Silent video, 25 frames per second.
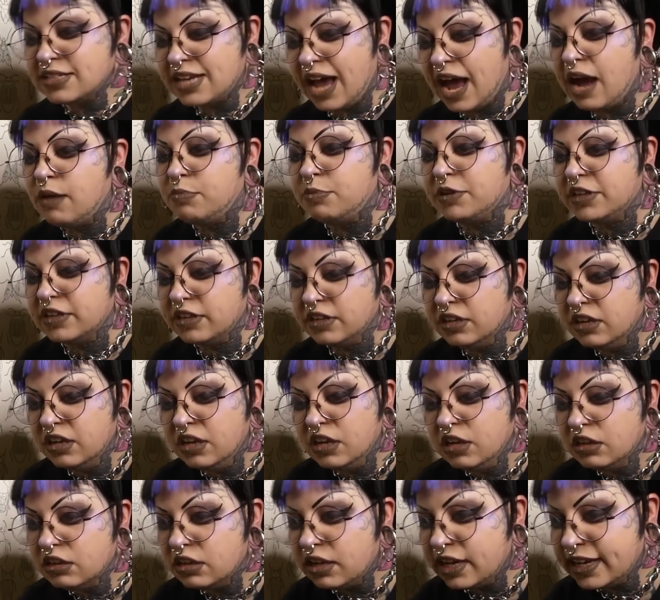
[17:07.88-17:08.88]
happen?
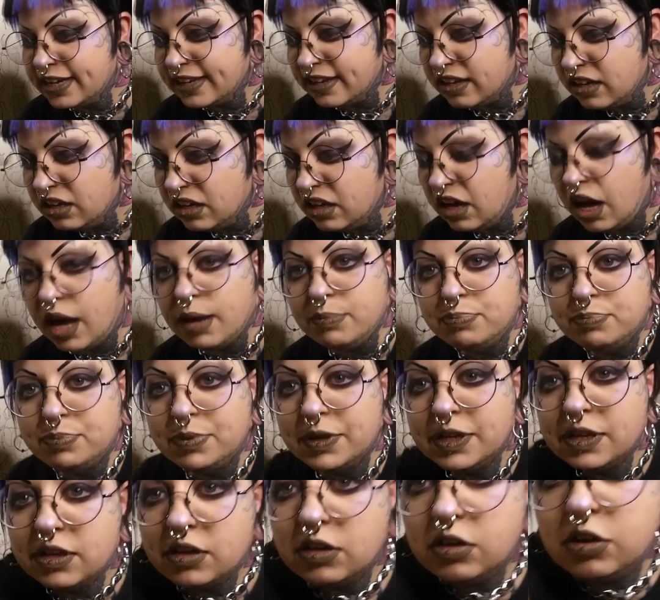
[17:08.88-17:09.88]
Like,
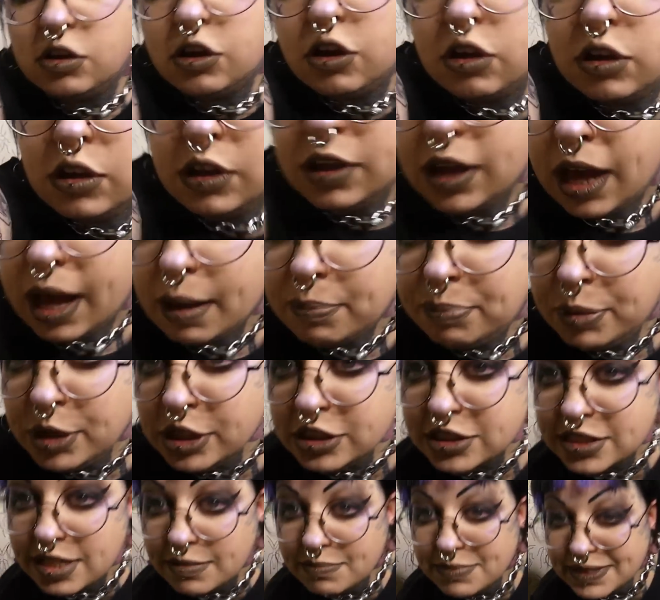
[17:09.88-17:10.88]
I
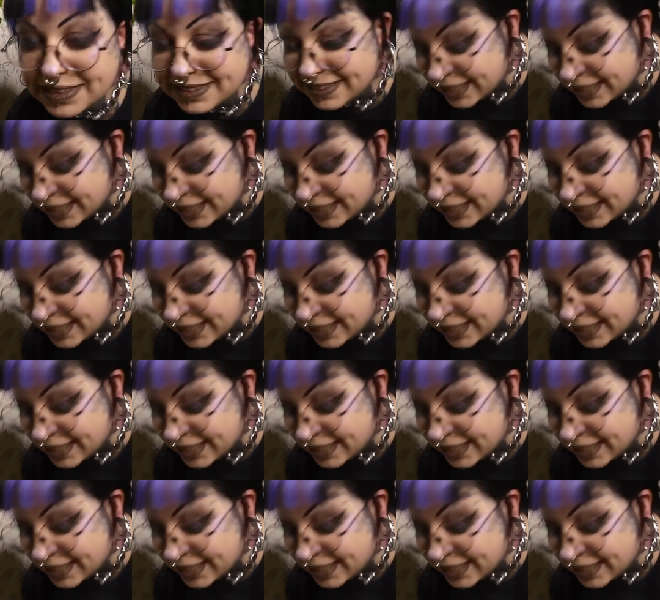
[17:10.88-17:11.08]
put something